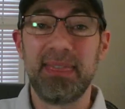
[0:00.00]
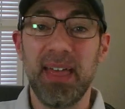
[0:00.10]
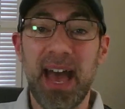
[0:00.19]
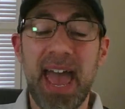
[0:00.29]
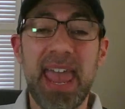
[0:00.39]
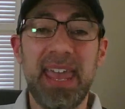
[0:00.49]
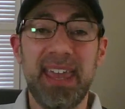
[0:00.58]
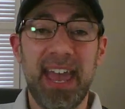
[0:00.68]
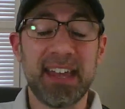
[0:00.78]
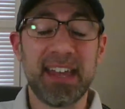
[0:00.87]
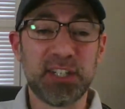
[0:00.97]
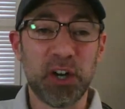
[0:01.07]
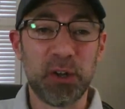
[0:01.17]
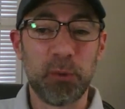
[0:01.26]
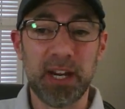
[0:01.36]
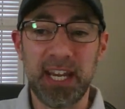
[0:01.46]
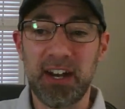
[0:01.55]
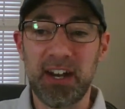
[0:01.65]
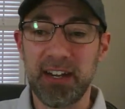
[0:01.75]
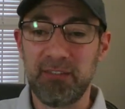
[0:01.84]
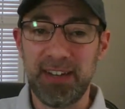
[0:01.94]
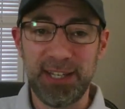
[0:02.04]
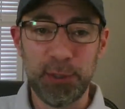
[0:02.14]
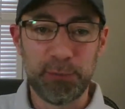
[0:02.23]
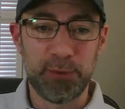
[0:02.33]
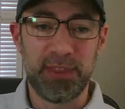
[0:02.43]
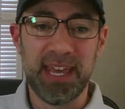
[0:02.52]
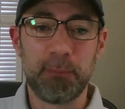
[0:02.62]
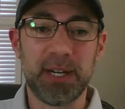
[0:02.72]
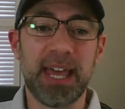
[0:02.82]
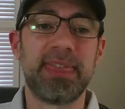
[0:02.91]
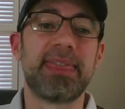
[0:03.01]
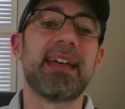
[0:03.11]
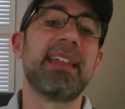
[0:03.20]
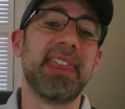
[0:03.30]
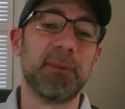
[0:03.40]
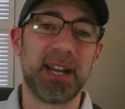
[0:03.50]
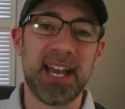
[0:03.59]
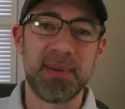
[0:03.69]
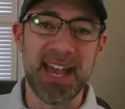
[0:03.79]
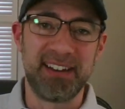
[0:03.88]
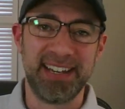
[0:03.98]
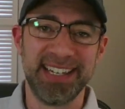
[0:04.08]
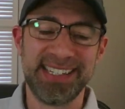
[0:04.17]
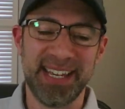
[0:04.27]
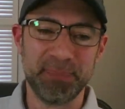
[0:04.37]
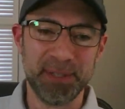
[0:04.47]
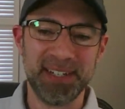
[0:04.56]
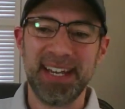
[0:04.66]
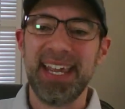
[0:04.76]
I started working on a video for them when I thought they were coming out in December.